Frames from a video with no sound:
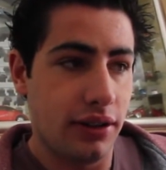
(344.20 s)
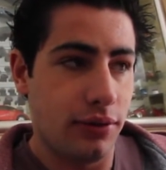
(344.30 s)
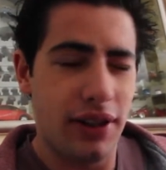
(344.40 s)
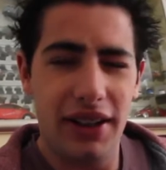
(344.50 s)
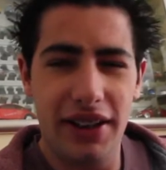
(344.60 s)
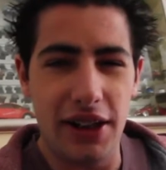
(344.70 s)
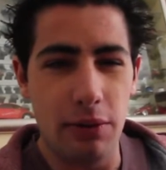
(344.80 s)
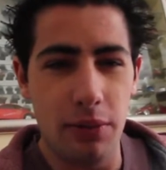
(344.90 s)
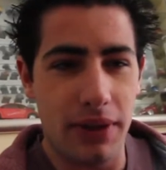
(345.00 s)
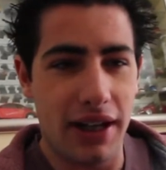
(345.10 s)
Really,
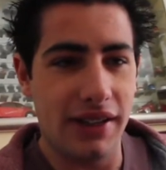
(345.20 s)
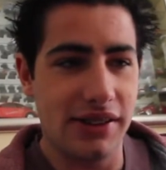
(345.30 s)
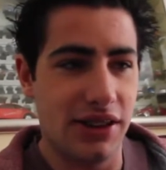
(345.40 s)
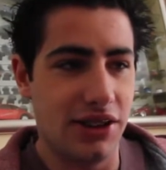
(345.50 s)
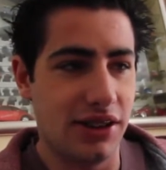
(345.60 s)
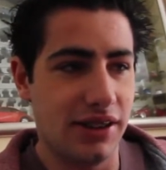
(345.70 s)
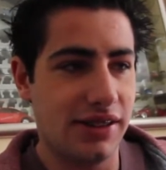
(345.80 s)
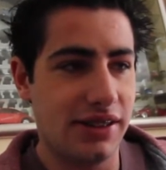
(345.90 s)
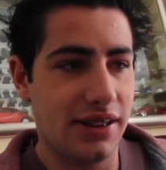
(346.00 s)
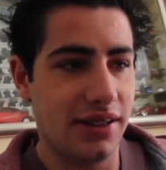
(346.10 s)
human beings are
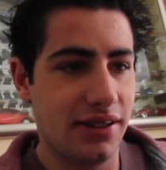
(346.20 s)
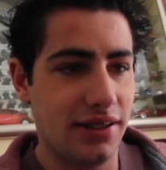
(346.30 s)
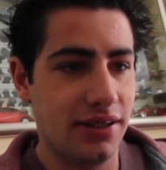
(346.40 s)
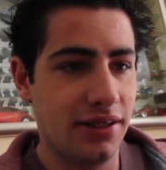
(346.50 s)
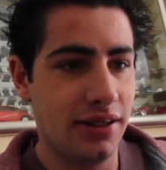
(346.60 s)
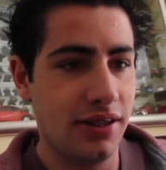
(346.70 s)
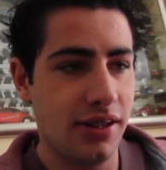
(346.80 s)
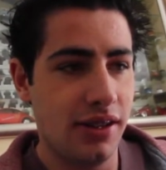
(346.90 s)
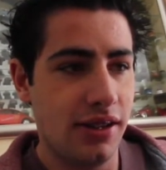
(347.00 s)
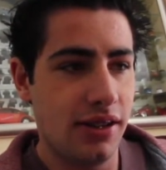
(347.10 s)
just
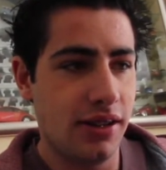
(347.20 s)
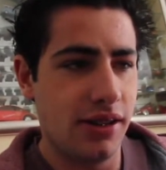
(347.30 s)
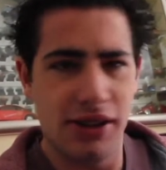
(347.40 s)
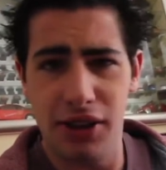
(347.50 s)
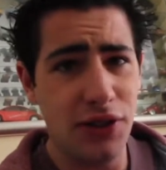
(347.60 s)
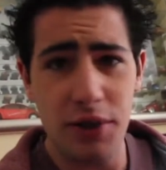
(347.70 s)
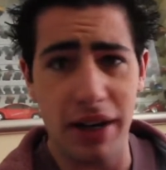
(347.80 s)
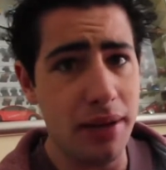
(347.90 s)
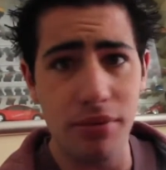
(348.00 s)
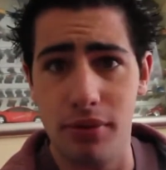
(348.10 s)
selfish
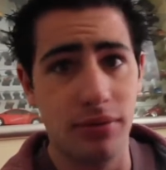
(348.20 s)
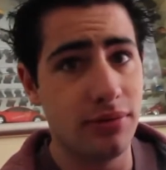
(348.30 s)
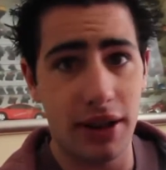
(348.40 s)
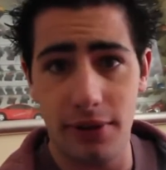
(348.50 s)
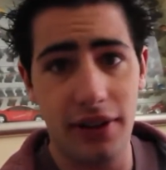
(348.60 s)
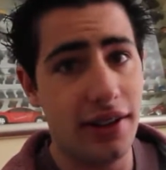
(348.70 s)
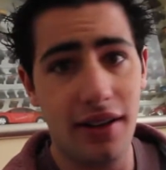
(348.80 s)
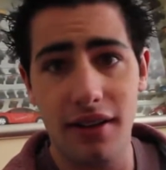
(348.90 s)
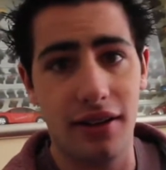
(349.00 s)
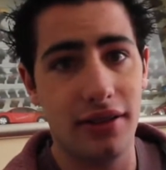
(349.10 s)
people. They really
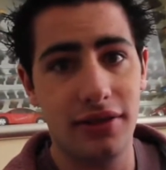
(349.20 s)
are.